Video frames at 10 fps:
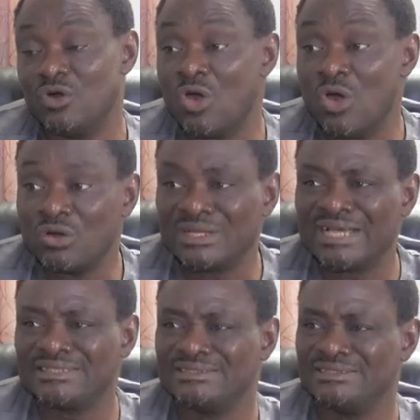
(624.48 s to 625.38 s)
All
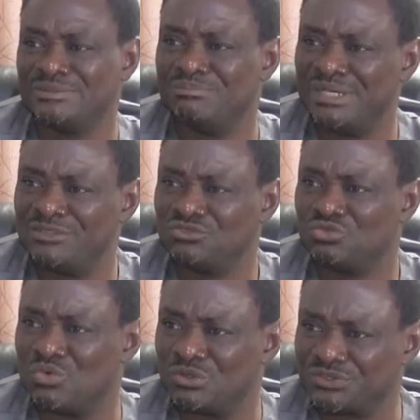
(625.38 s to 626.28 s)
that is meant
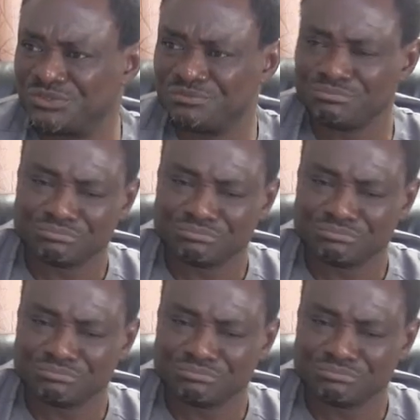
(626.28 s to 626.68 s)
towards